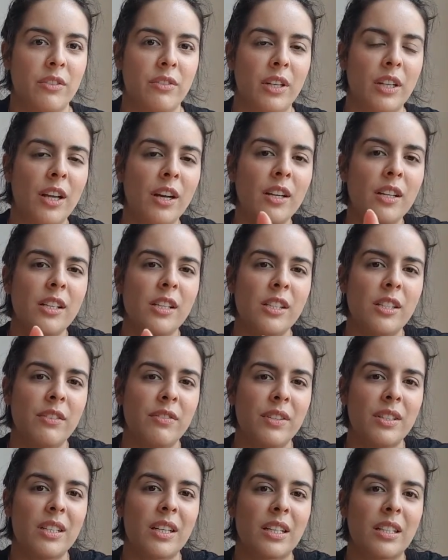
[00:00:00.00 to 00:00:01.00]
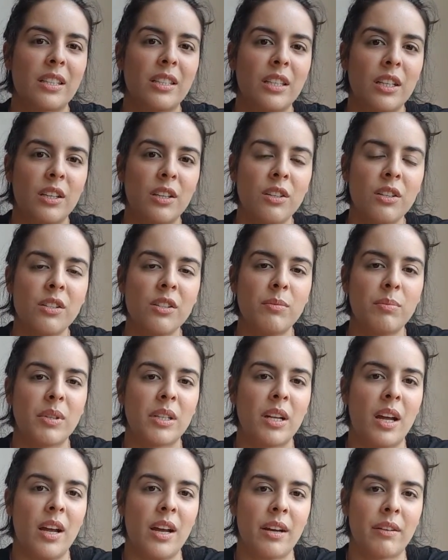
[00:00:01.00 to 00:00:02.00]
A lot of this stuff is like stickers, but
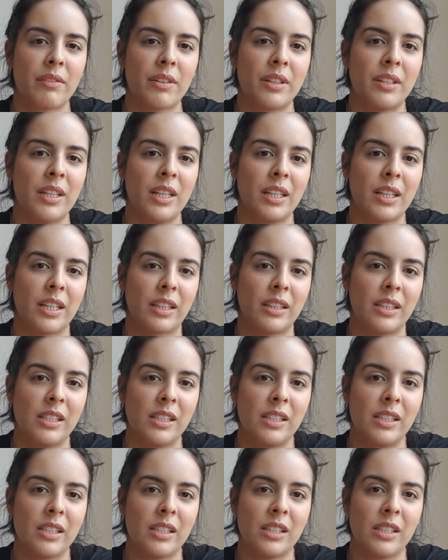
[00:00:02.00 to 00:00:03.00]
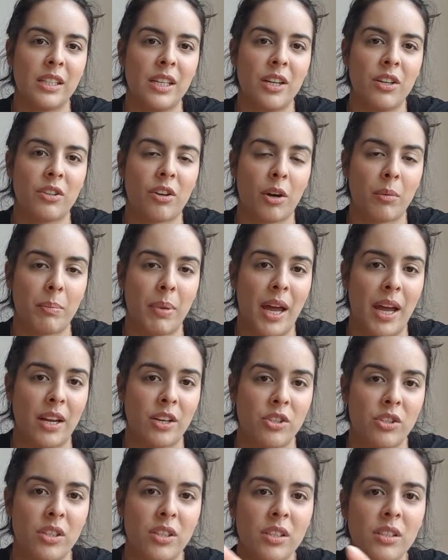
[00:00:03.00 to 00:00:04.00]
not everything. Like these things here are
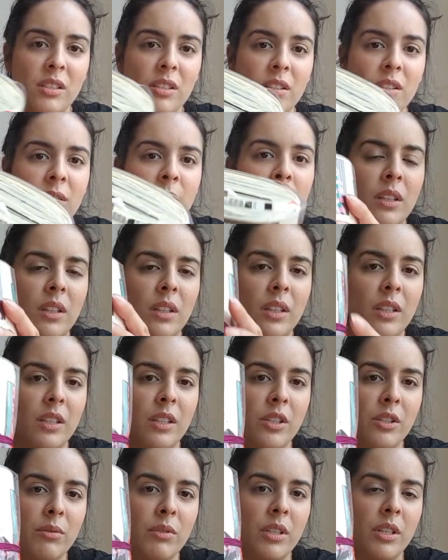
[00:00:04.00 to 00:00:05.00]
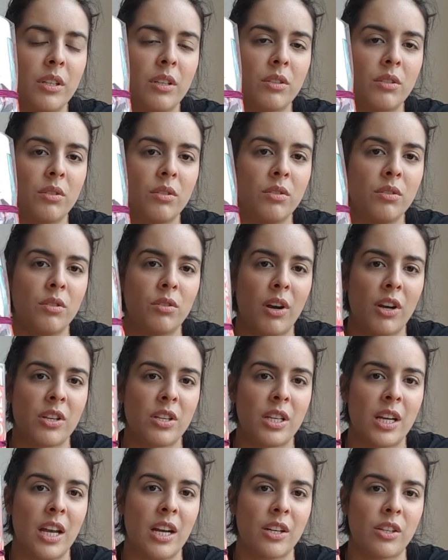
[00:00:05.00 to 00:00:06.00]
patches, and this one here too. So I
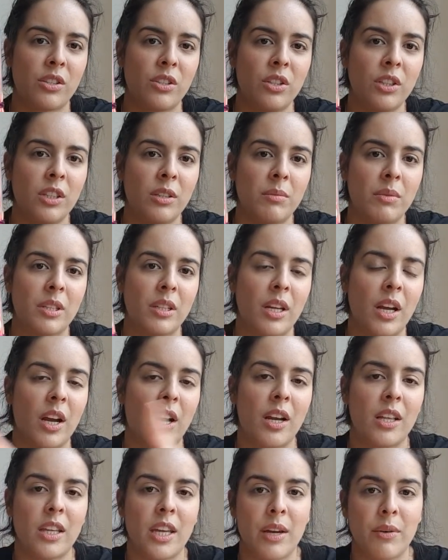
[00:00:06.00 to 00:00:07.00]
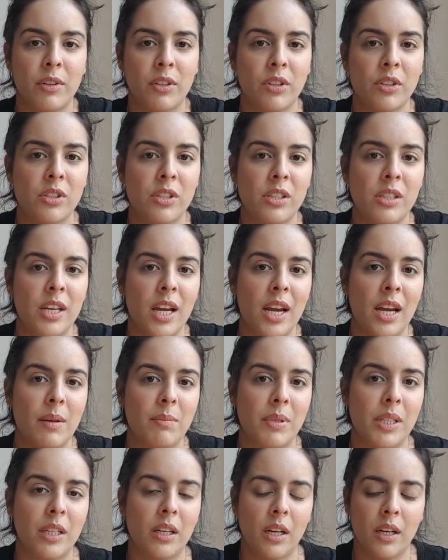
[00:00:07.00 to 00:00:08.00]
just kind of stuck them in there, and they could stay
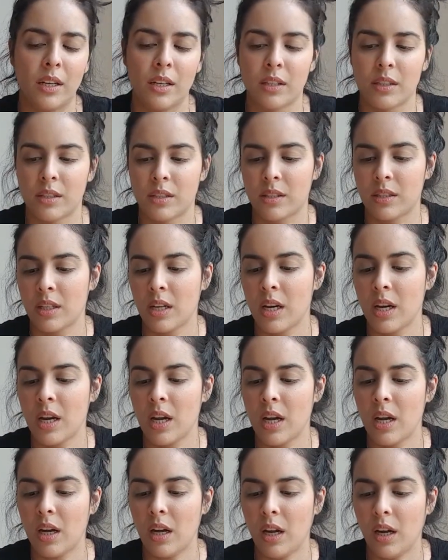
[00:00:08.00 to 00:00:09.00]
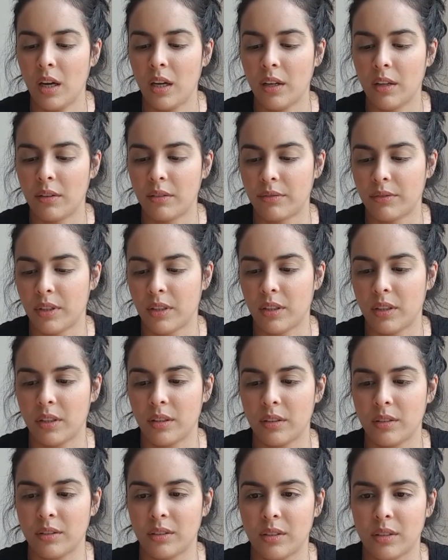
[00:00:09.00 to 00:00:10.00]
because of
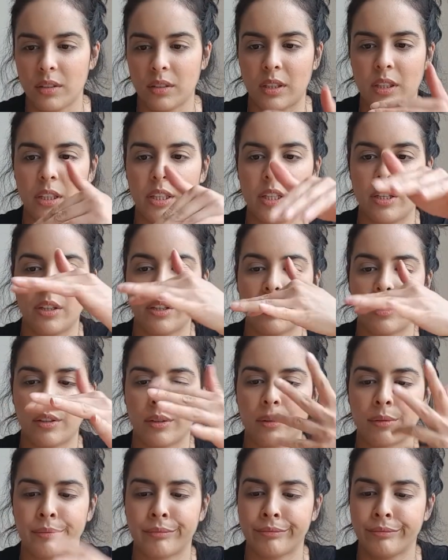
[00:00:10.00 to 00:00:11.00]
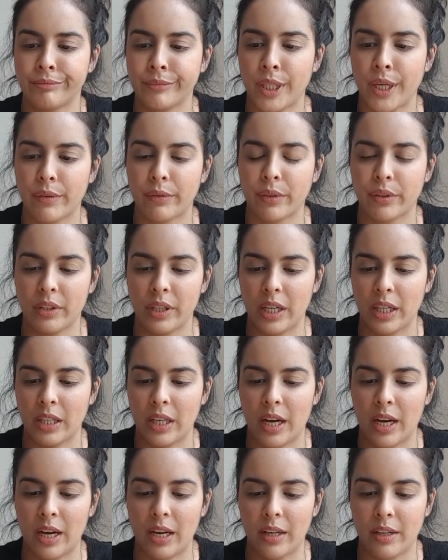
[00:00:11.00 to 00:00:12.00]
the clear cover thing that
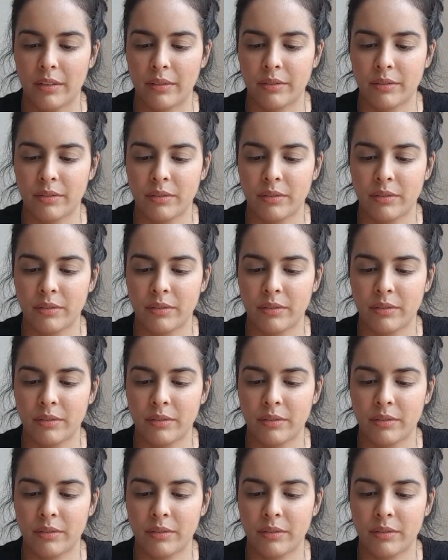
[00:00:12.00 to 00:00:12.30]
I have.